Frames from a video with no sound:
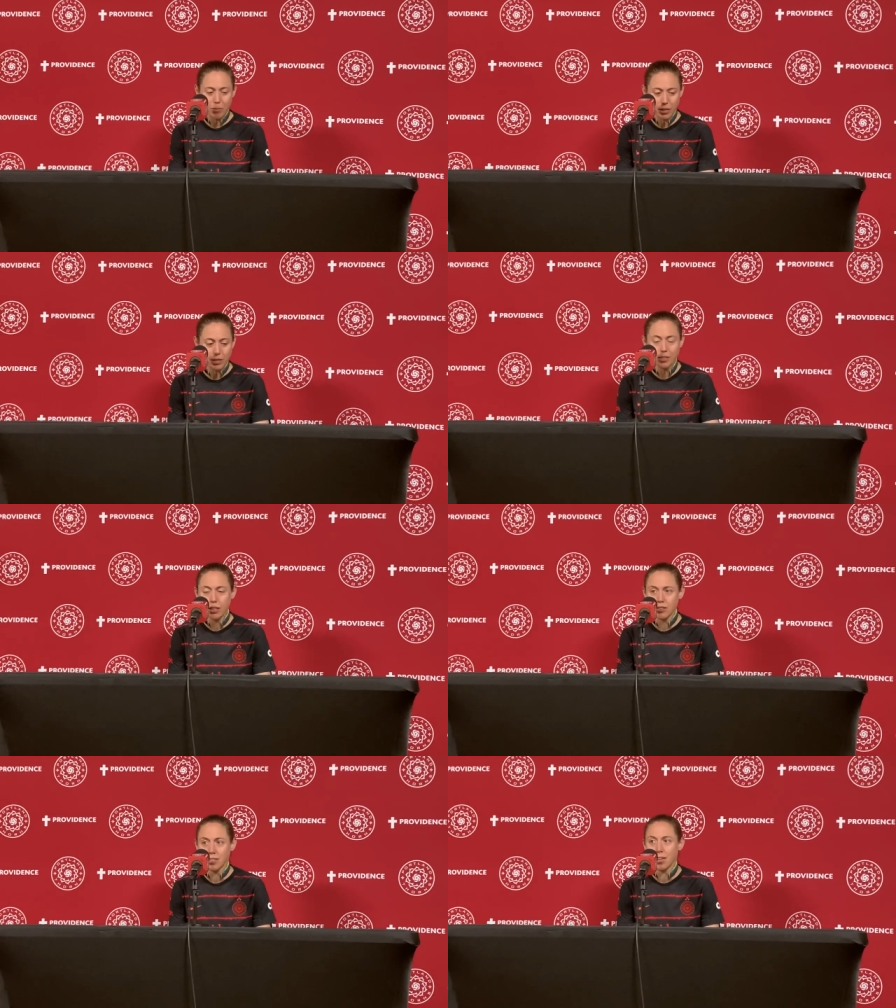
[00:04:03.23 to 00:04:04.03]
like, a
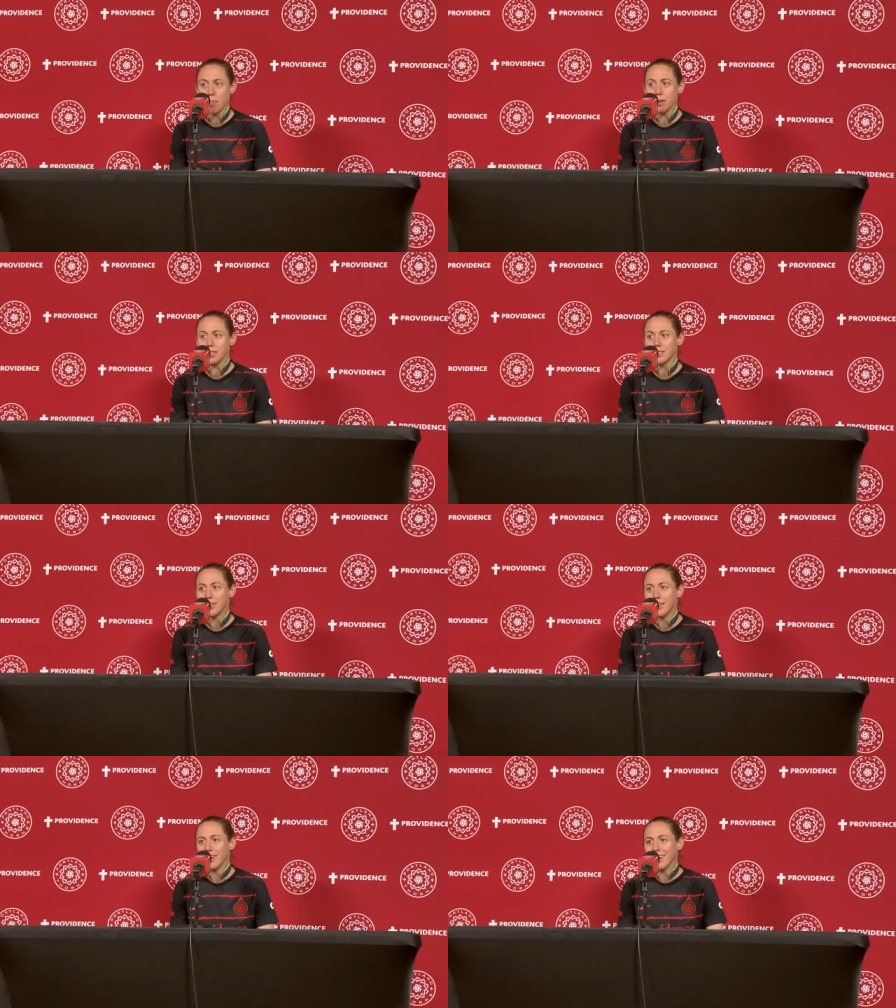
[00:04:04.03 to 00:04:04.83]
dozen lemons.
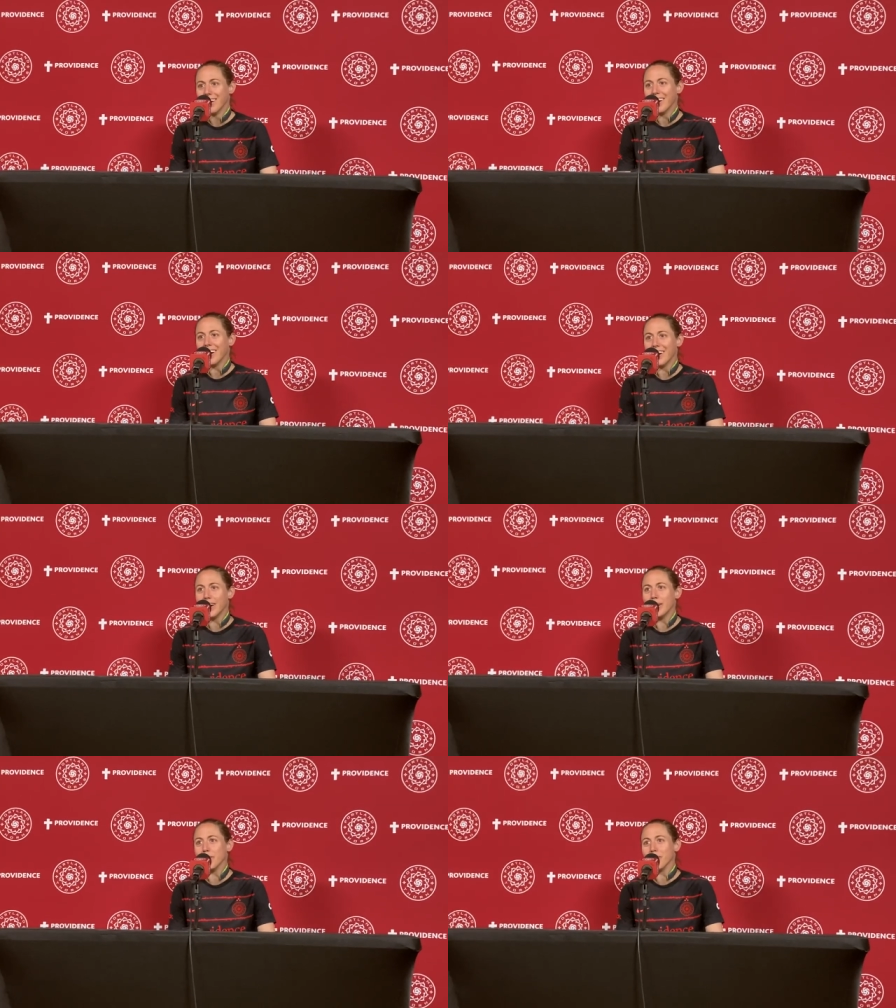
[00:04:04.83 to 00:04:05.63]

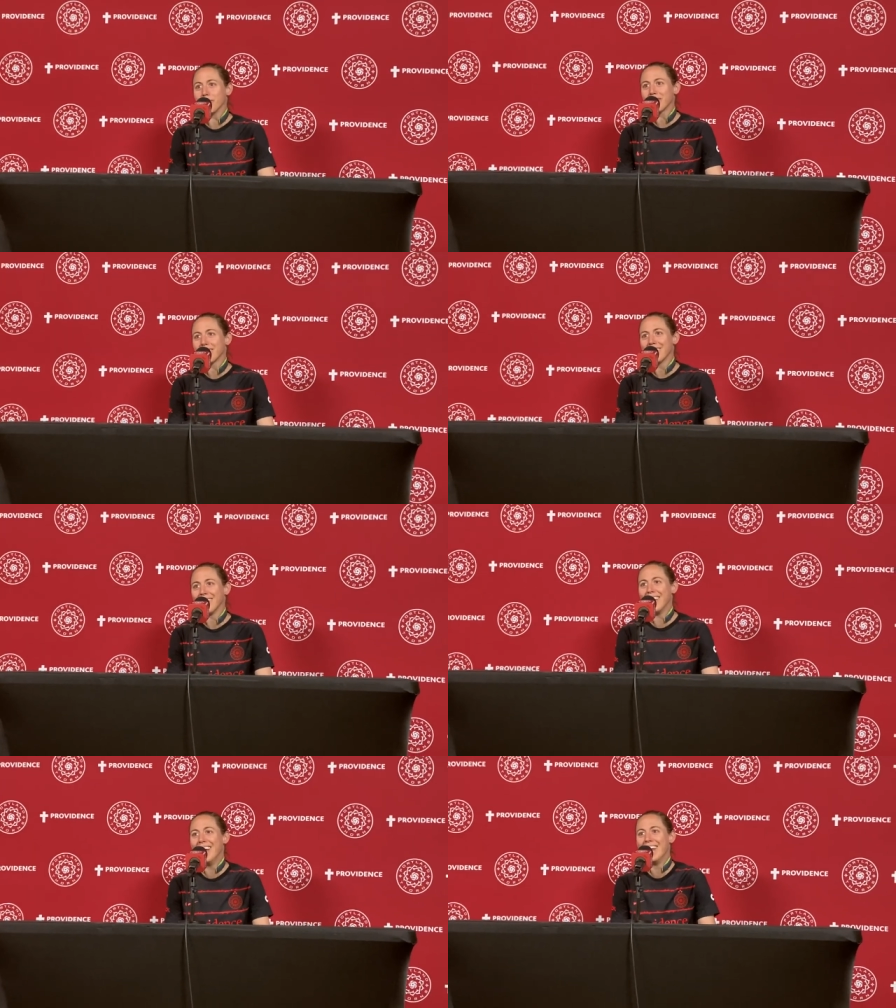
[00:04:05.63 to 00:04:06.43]

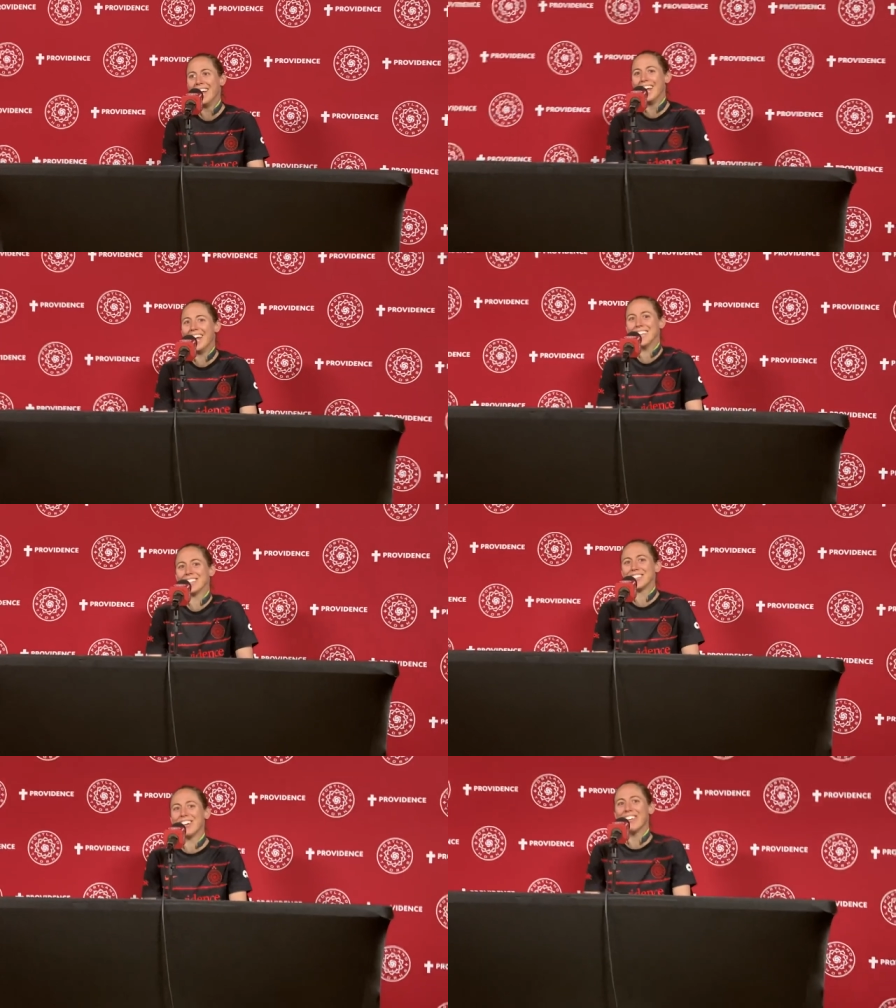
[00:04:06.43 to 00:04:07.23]
and
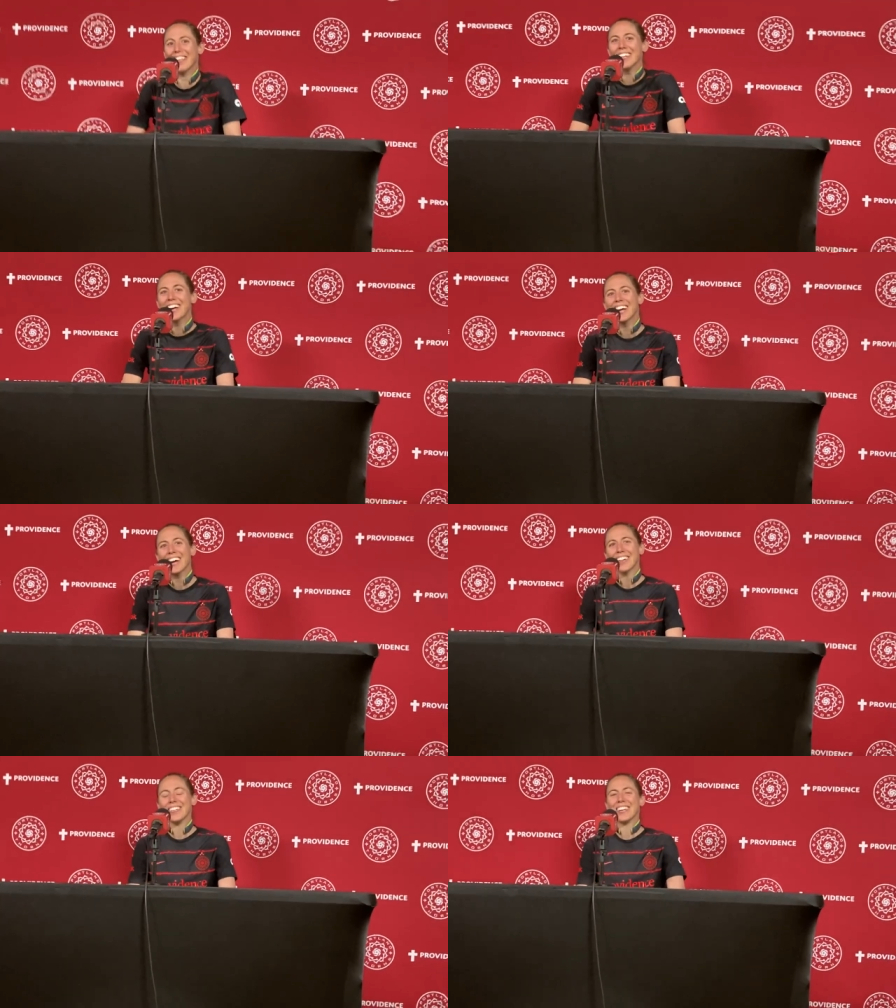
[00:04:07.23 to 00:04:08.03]
so
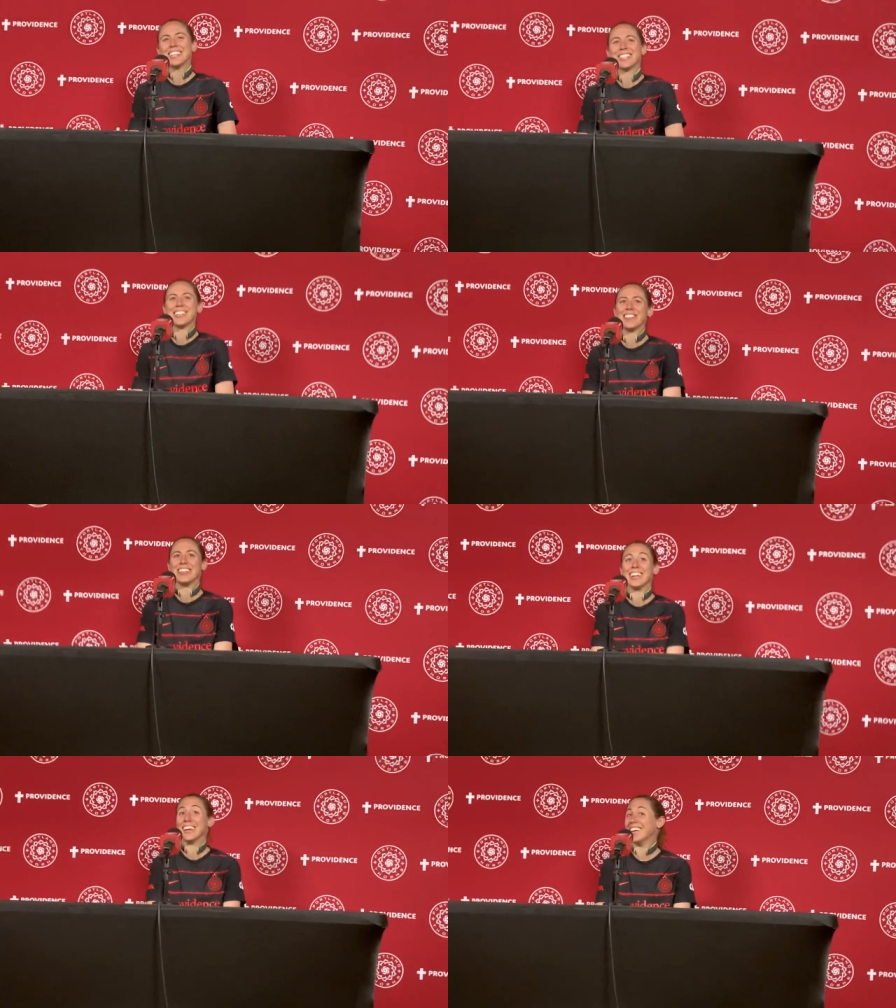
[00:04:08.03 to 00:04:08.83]
he's gonna
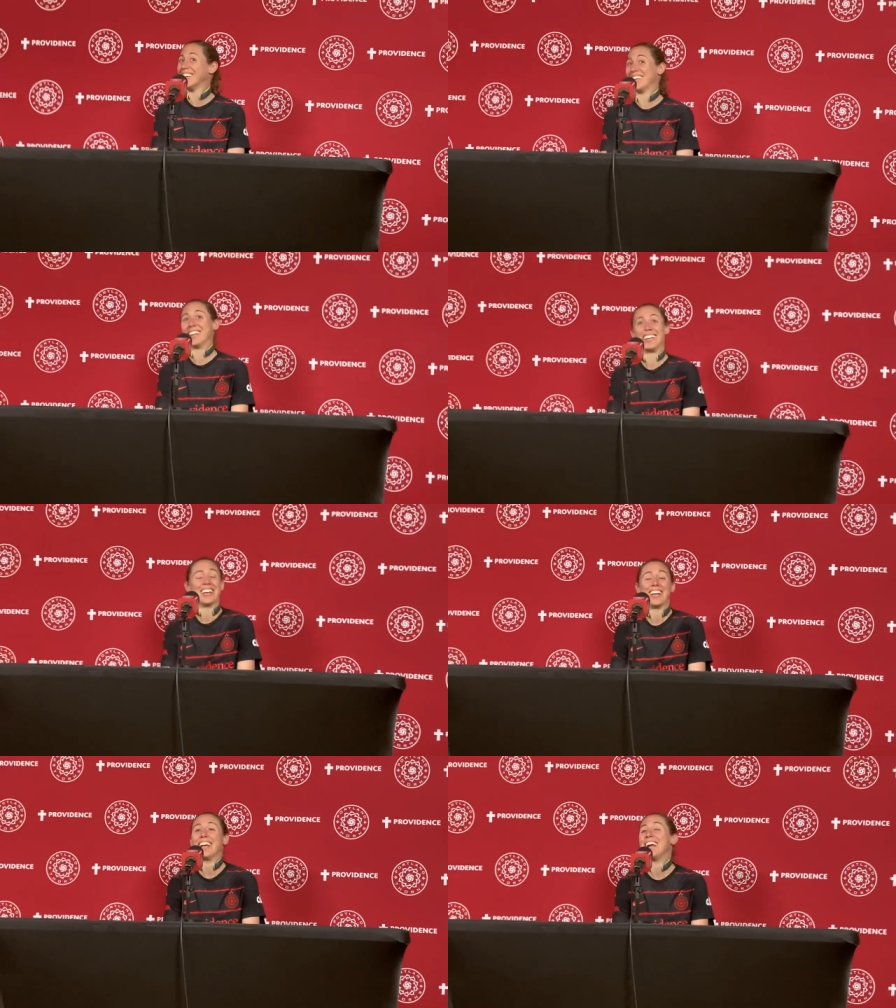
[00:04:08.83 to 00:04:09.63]
be
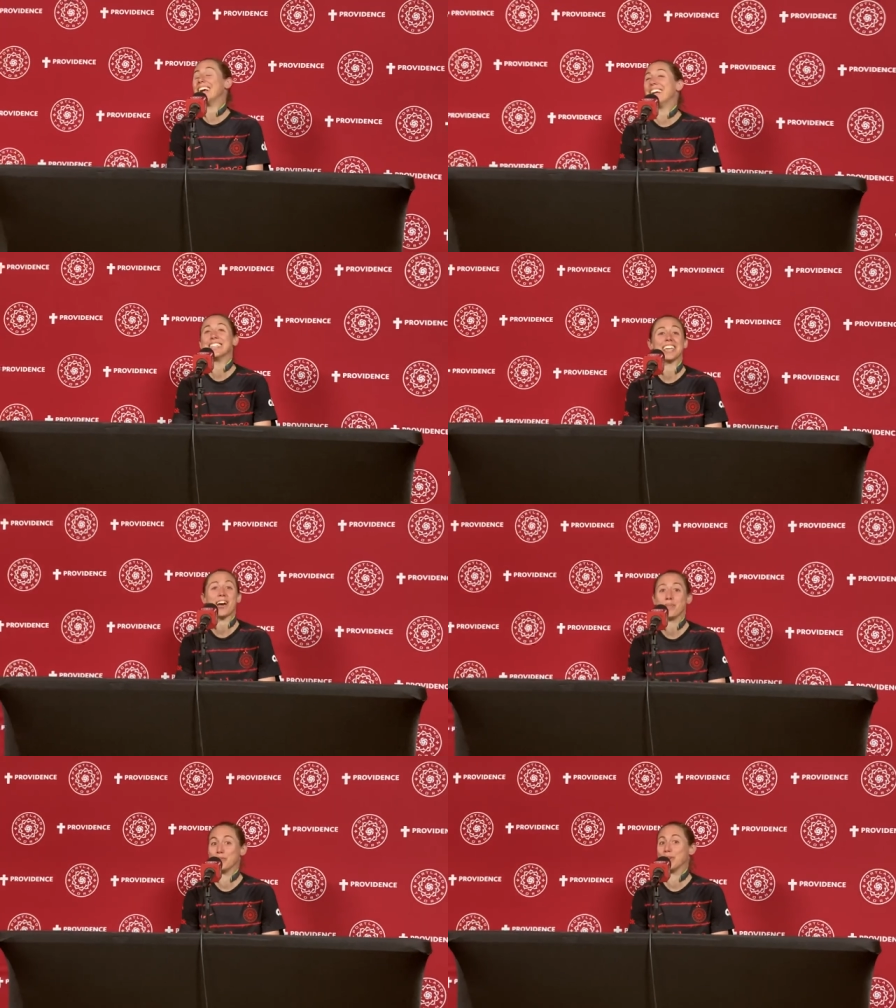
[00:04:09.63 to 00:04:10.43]
in his
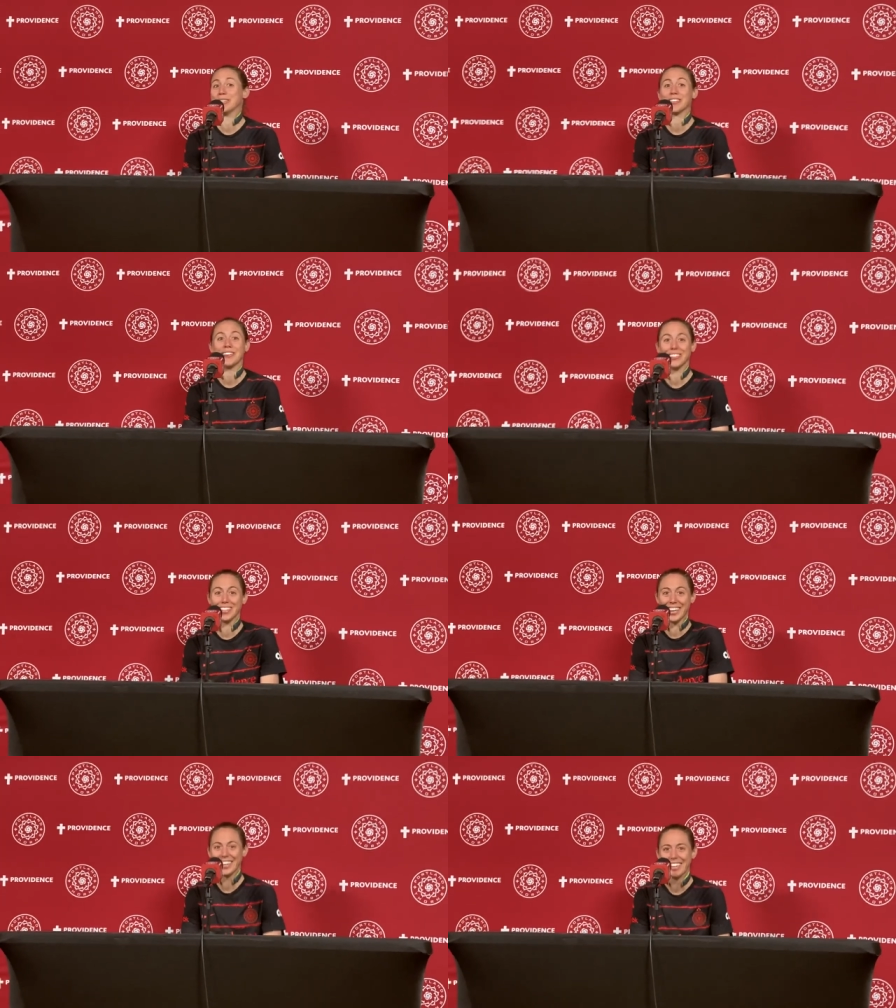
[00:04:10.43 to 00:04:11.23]
happy place all
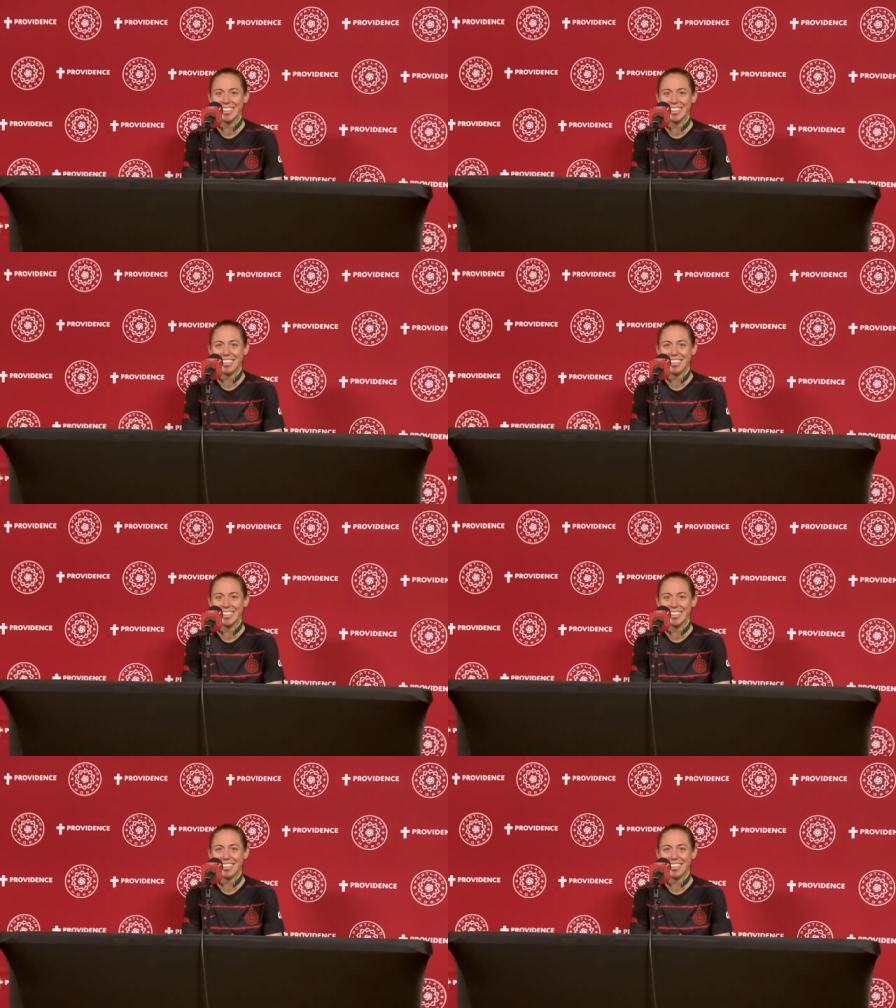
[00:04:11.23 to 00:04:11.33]
day.